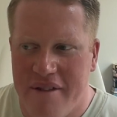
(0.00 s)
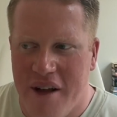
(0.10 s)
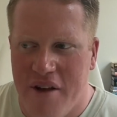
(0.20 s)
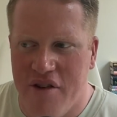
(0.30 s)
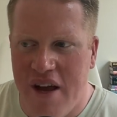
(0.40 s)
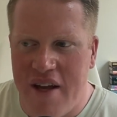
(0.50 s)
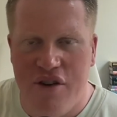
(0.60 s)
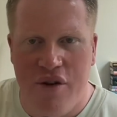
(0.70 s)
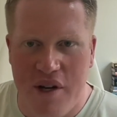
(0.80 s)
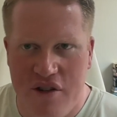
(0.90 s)
has your
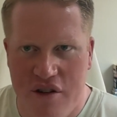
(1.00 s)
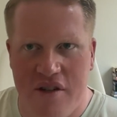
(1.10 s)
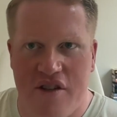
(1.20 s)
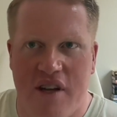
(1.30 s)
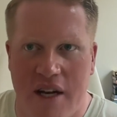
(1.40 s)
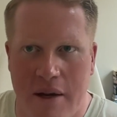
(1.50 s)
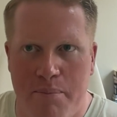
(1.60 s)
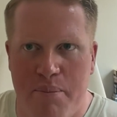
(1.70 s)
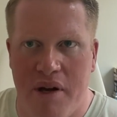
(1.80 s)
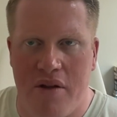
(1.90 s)
intuition just kind
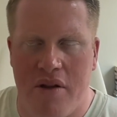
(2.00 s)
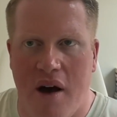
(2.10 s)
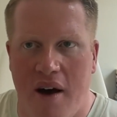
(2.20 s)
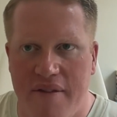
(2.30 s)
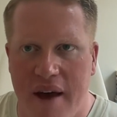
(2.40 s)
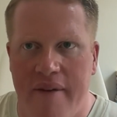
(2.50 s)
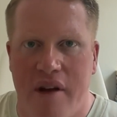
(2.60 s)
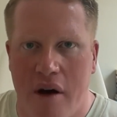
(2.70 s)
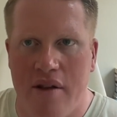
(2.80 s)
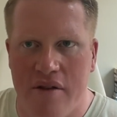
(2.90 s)
of built off
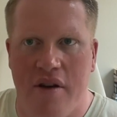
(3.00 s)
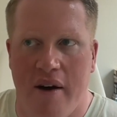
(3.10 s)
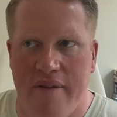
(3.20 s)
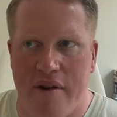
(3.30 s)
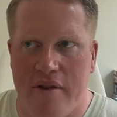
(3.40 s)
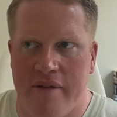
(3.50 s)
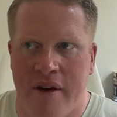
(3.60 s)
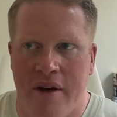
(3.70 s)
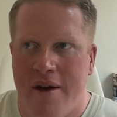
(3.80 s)
having all these convos of